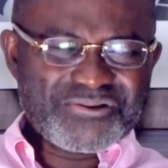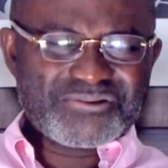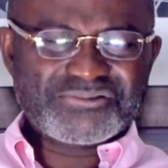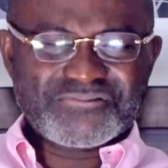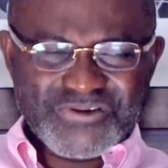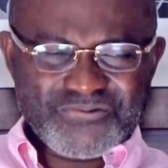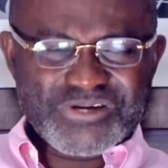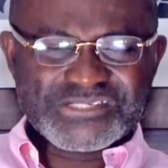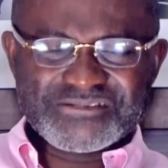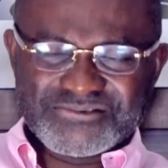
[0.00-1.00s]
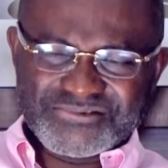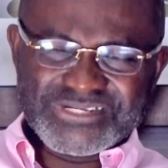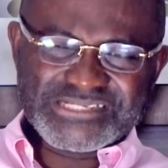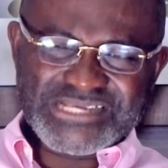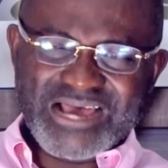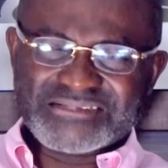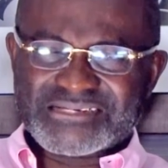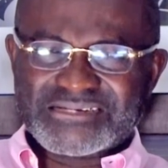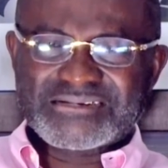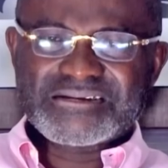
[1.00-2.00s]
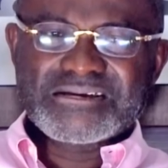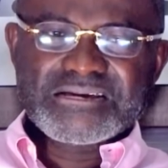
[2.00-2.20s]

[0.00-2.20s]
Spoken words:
Because of the question you just asked.